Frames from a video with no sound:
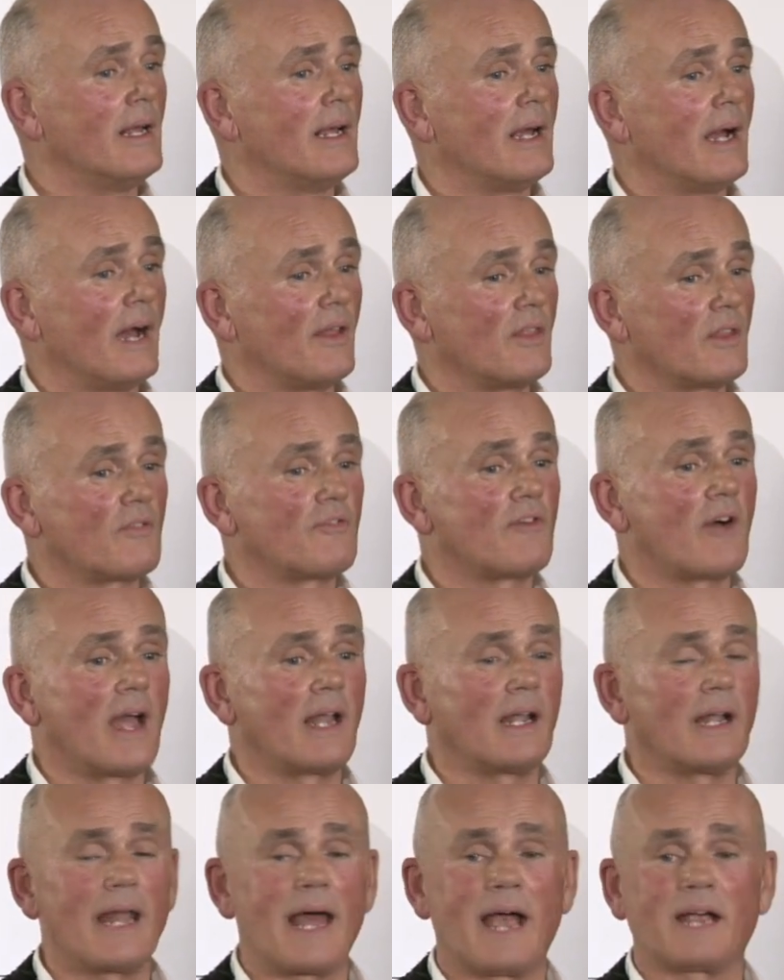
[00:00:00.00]
and the
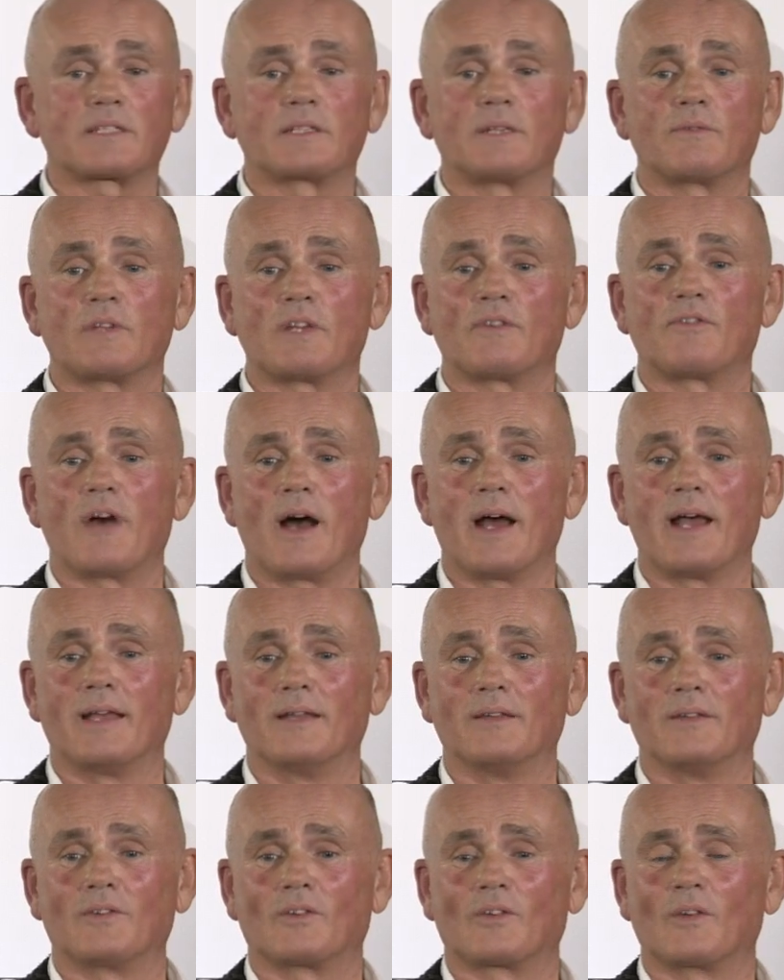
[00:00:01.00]
final act of
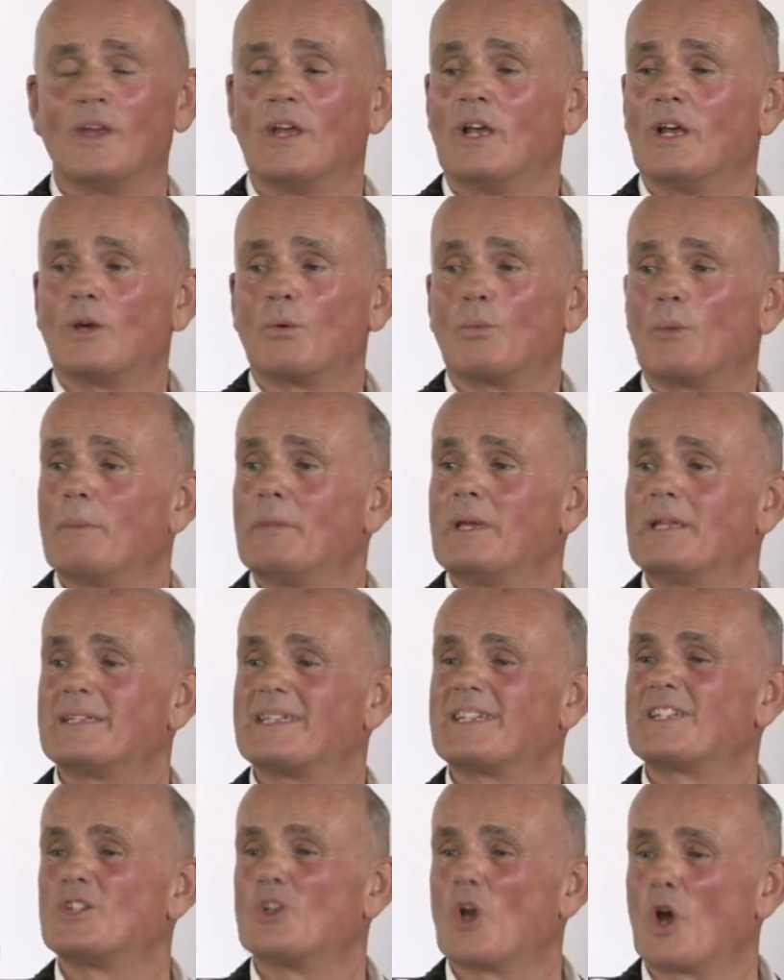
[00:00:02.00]
defiance, women did
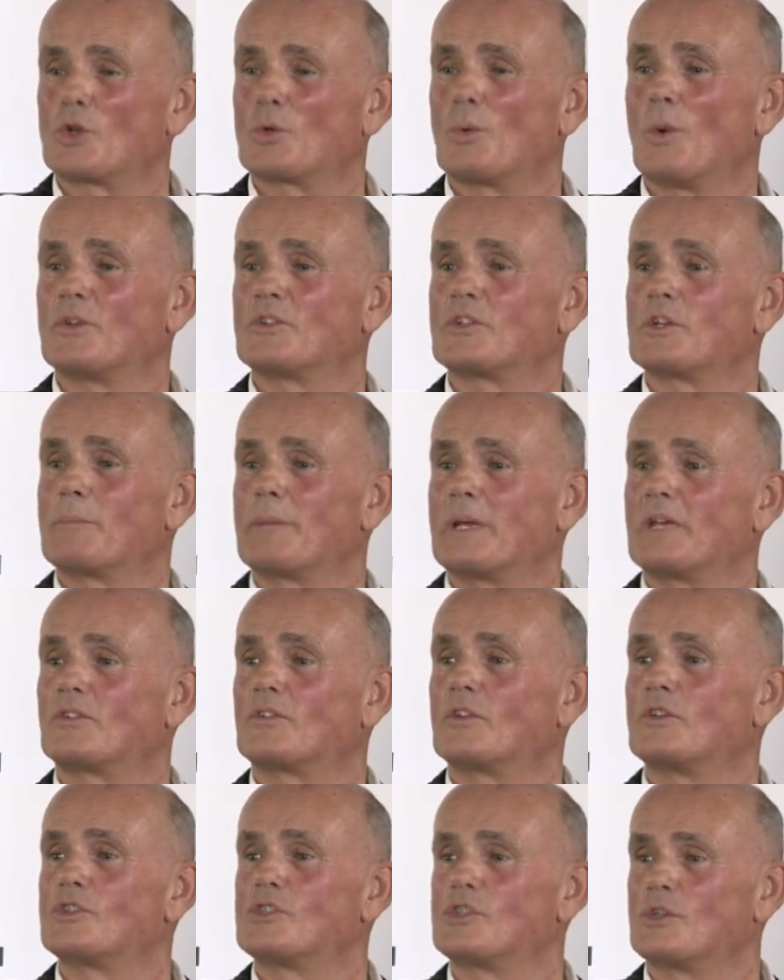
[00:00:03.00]
not want to be
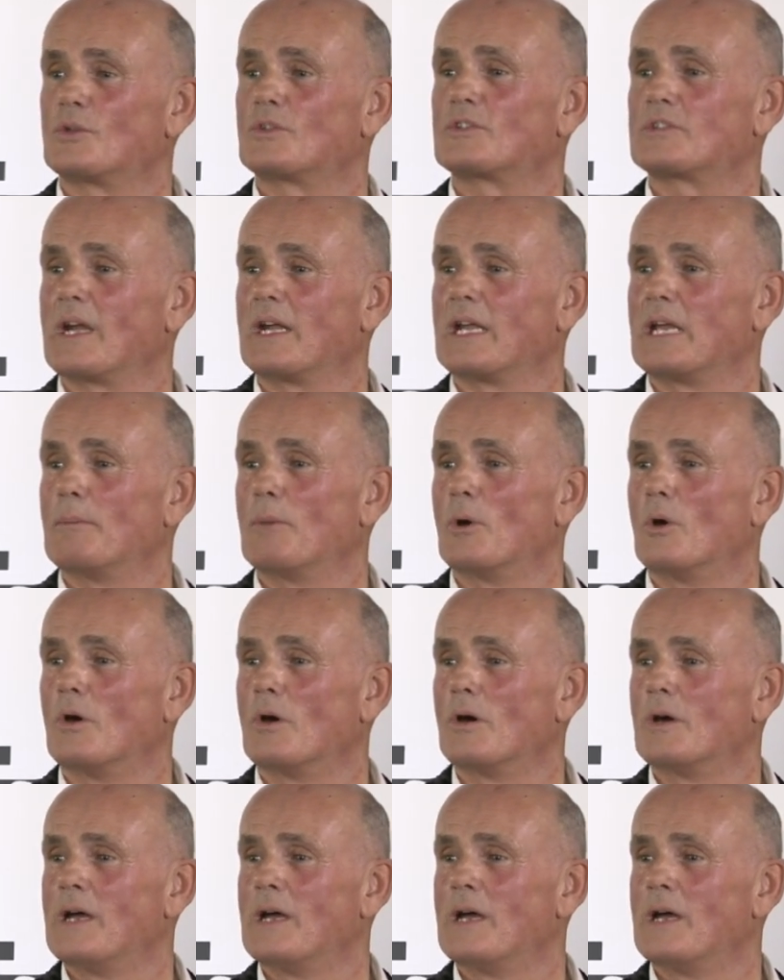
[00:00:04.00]
seduced anymore.